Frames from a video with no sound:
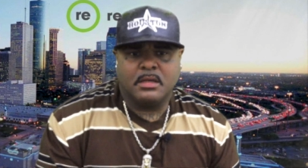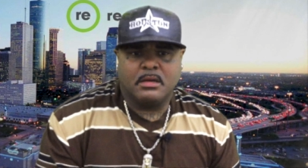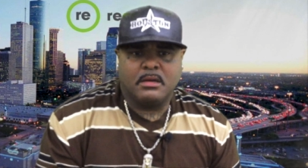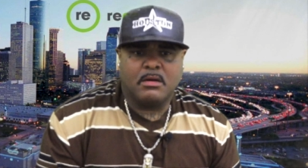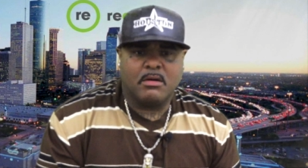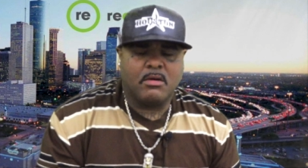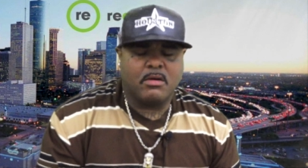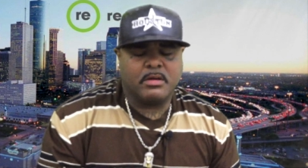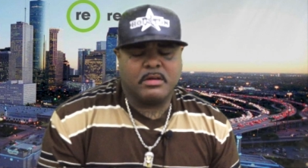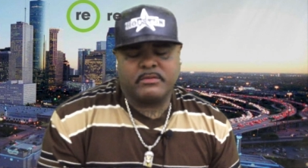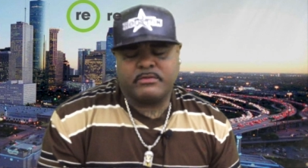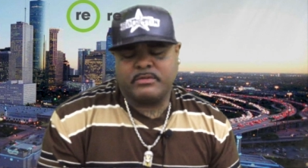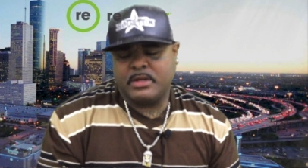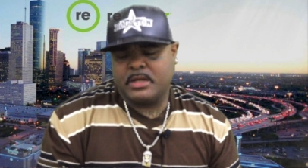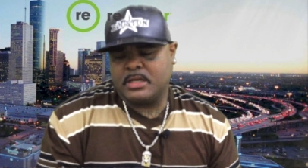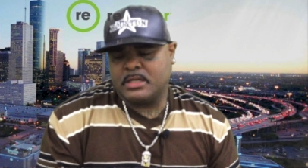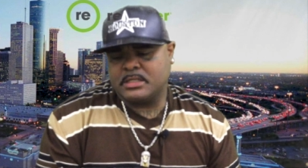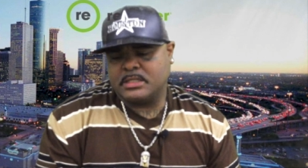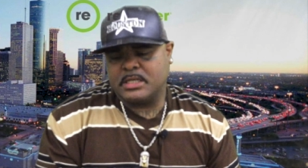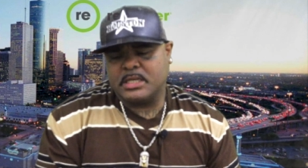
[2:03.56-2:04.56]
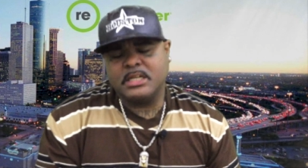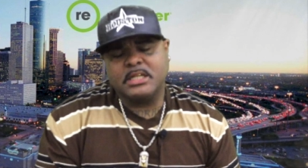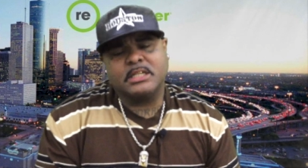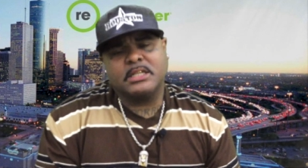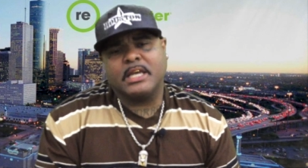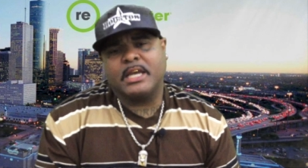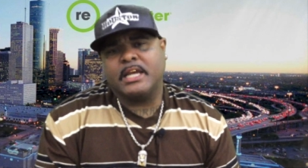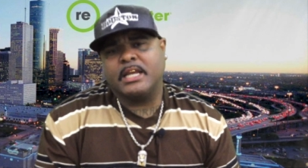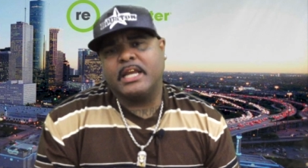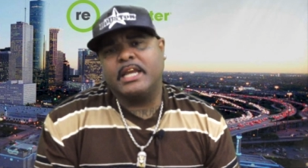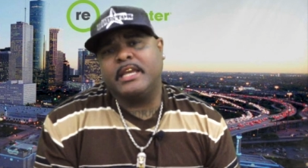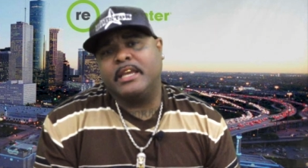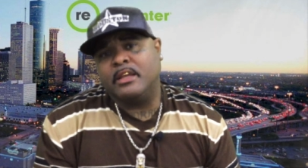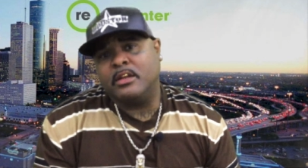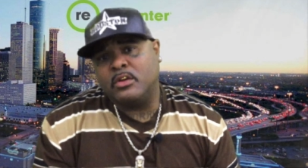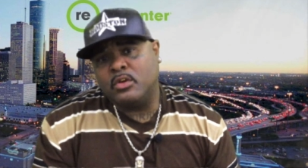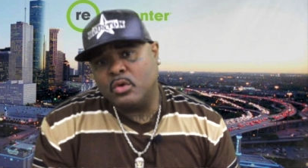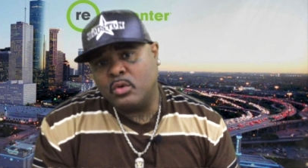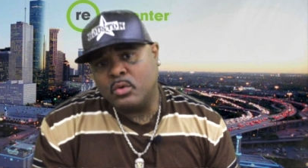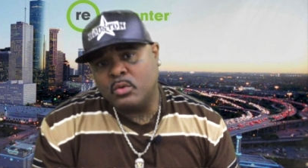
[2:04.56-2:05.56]
or if there's anything they
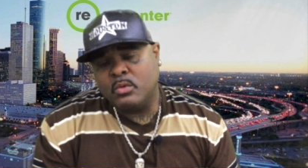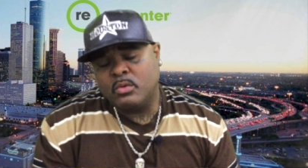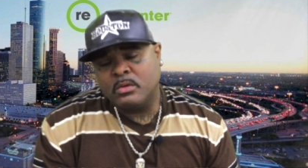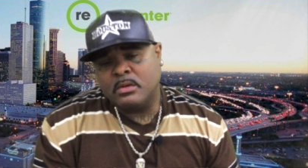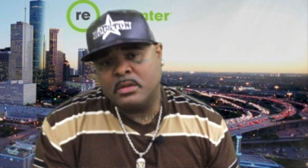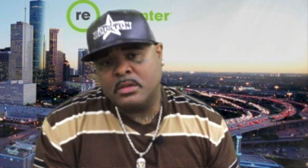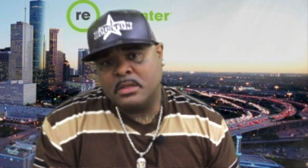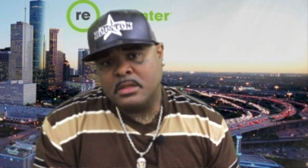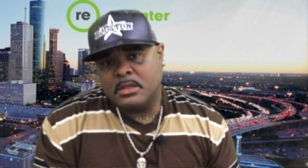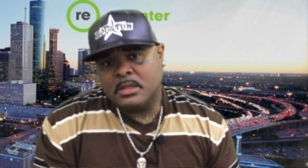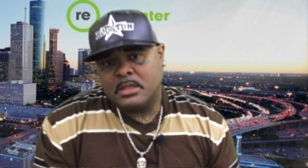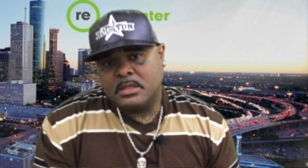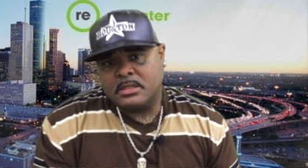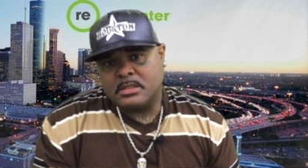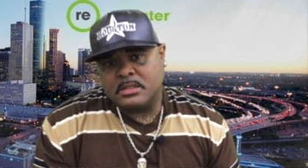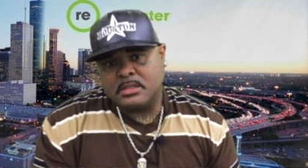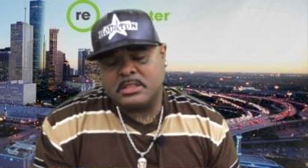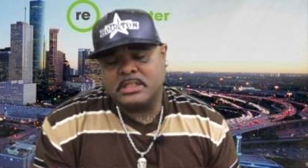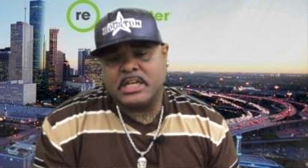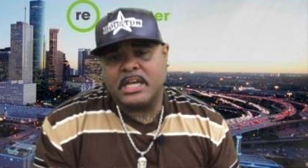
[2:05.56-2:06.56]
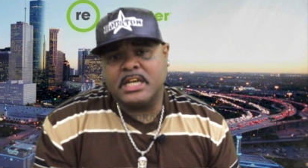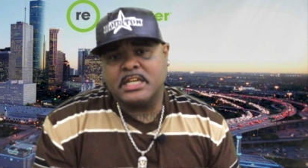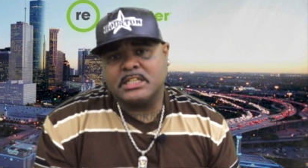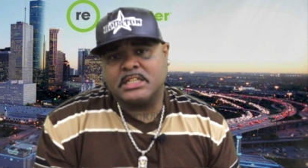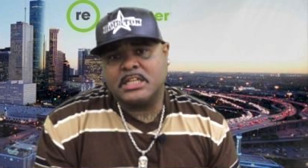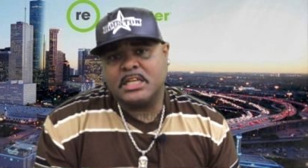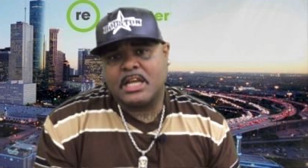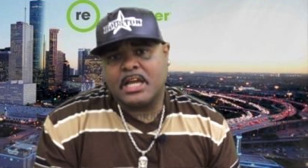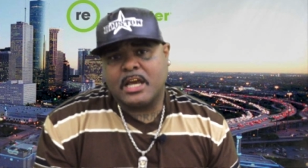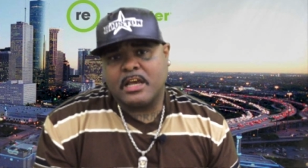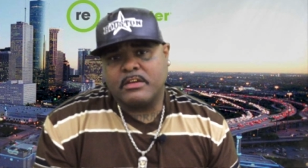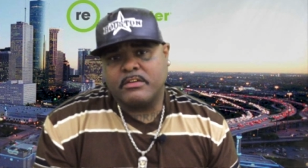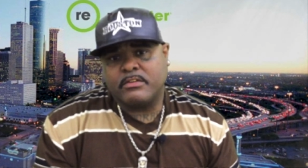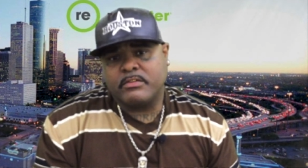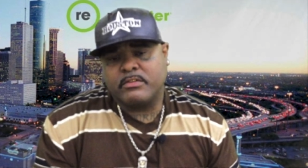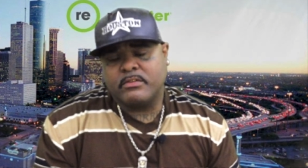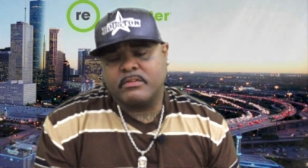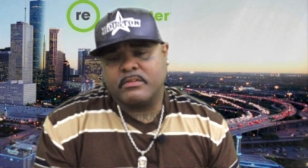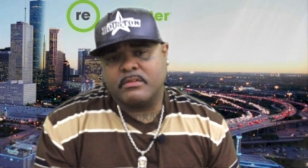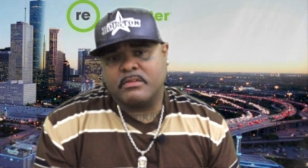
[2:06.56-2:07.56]
can do to change their
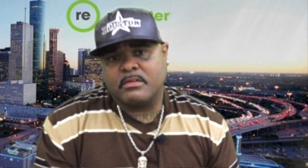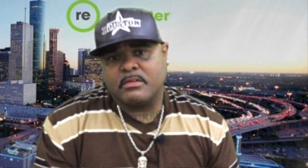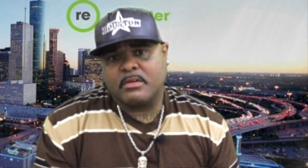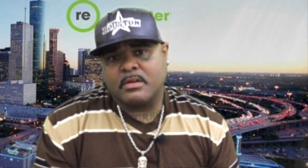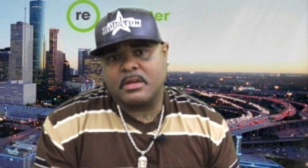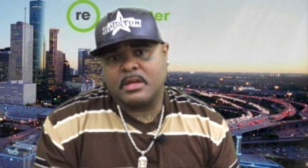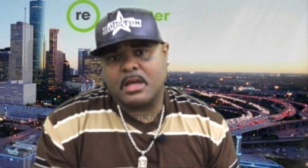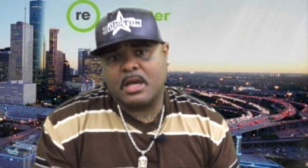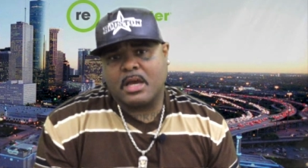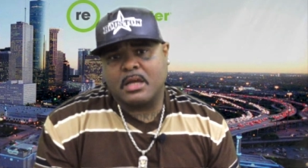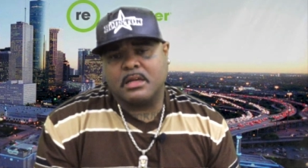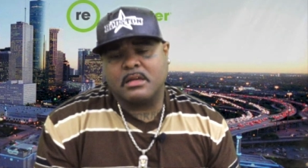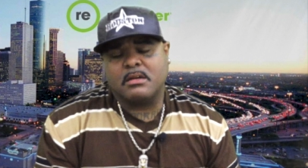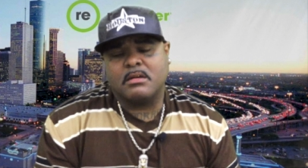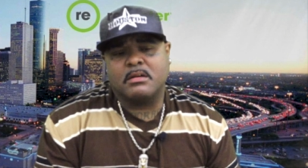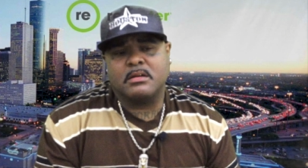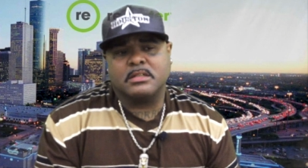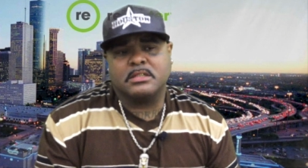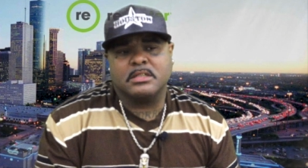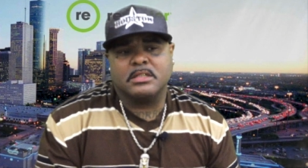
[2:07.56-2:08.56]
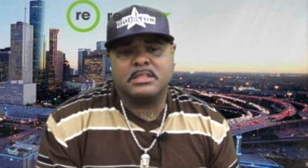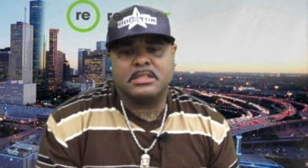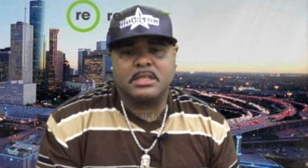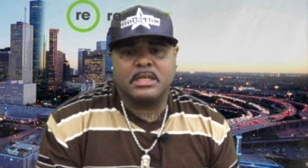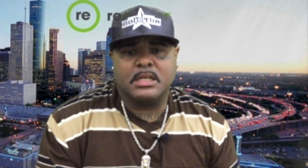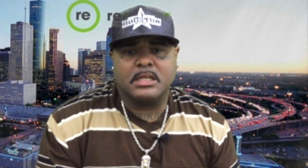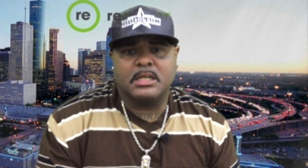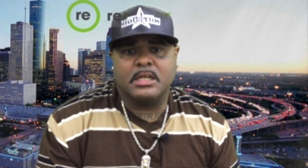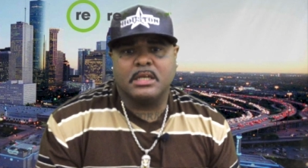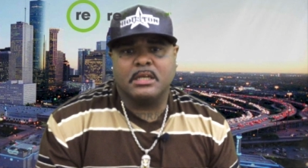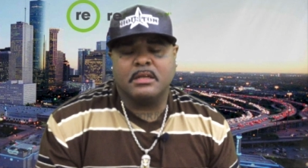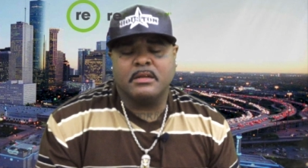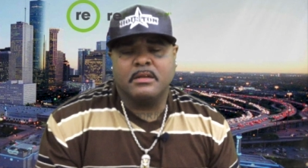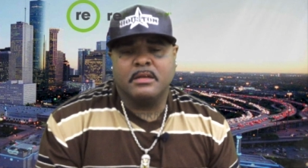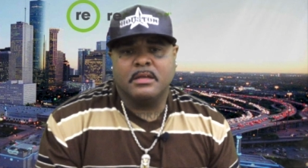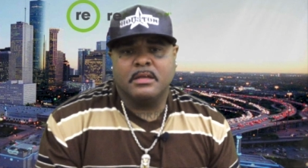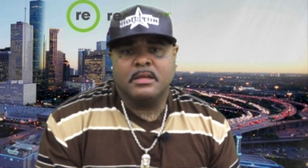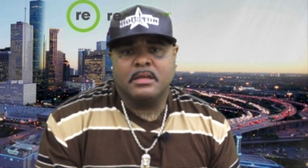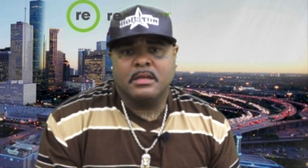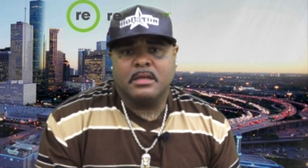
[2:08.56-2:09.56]
life, I can honestly say that
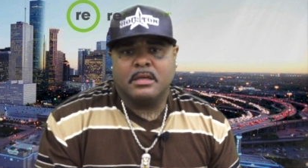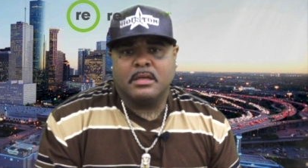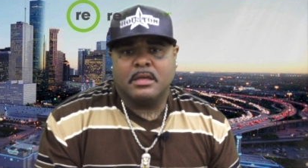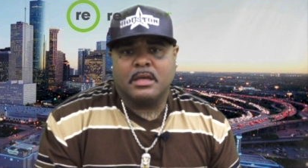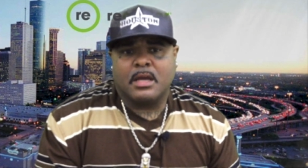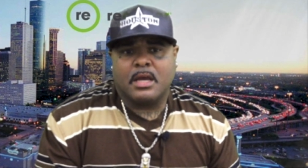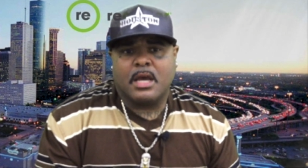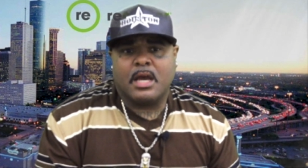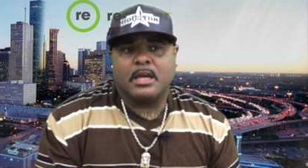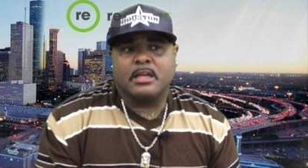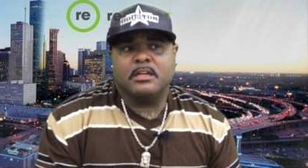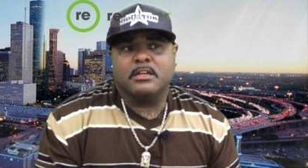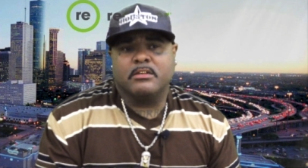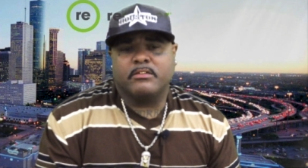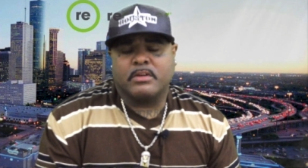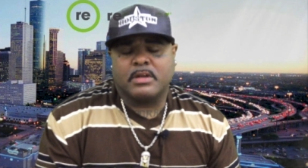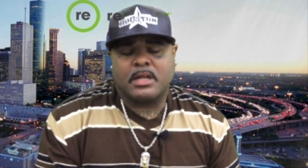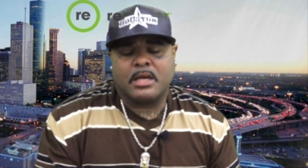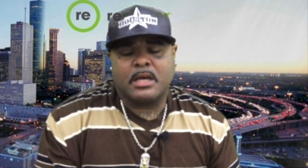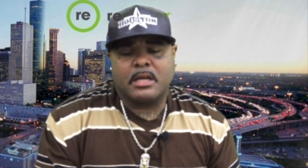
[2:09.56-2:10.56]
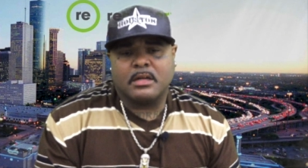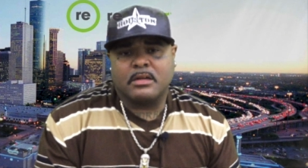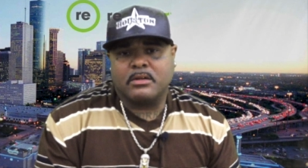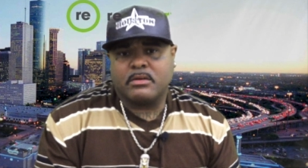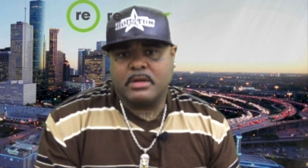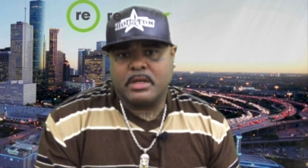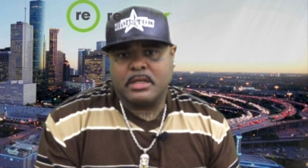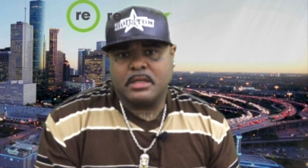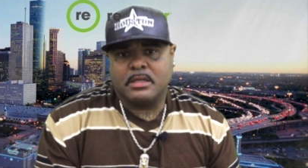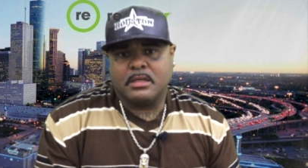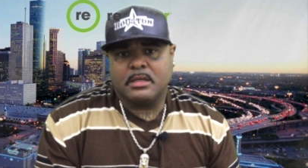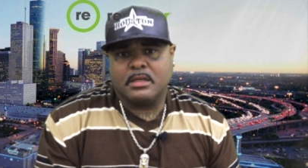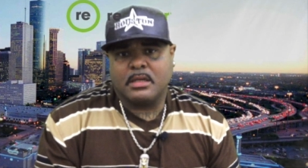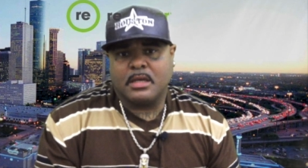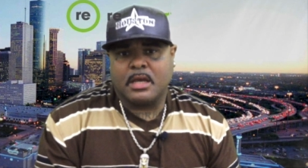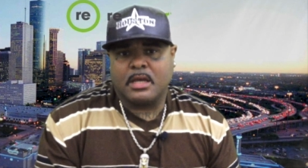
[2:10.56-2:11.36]
I give a lot of credit.